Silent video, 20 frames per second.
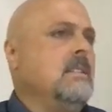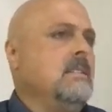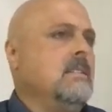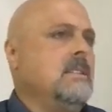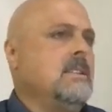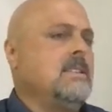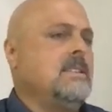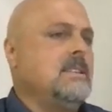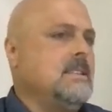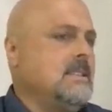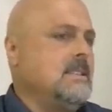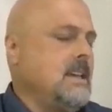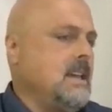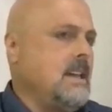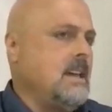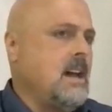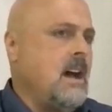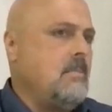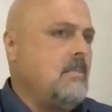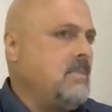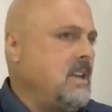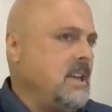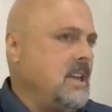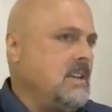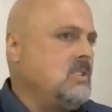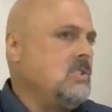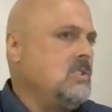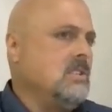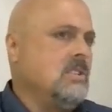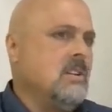this is a
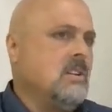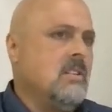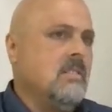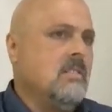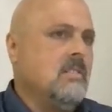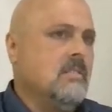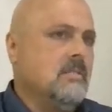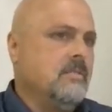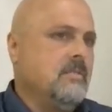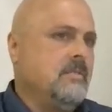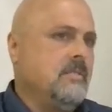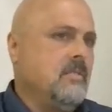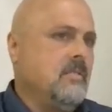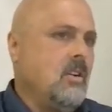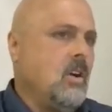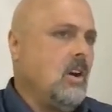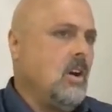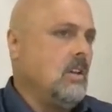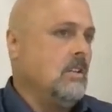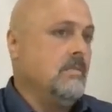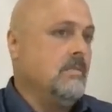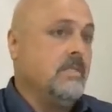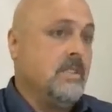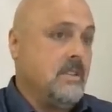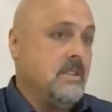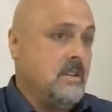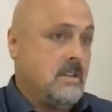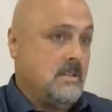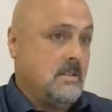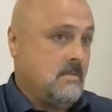combination of all of
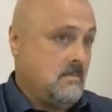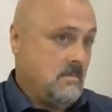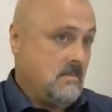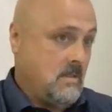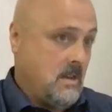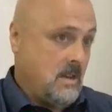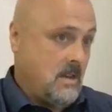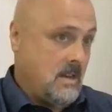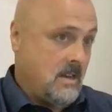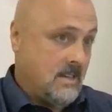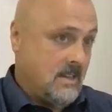the uh,